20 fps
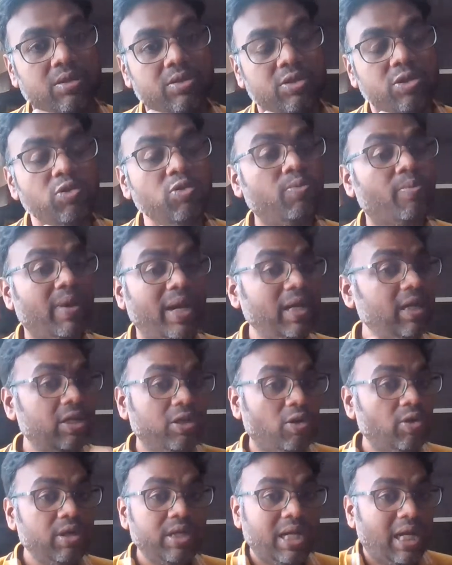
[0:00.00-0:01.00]
You might
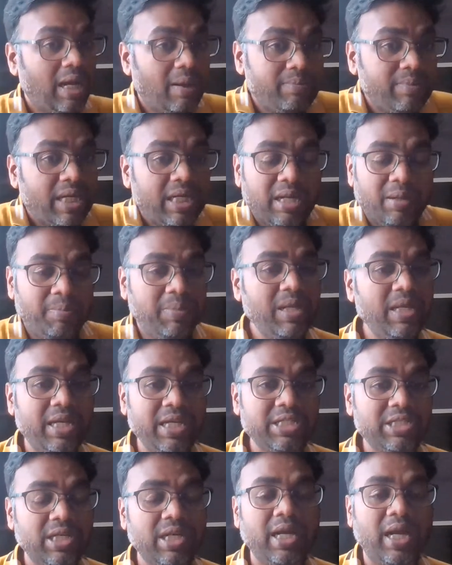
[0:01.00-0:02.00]
don't have that
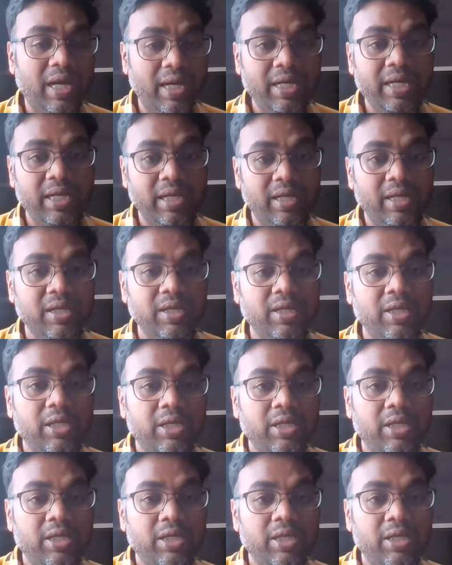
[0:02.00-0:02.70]
application handy,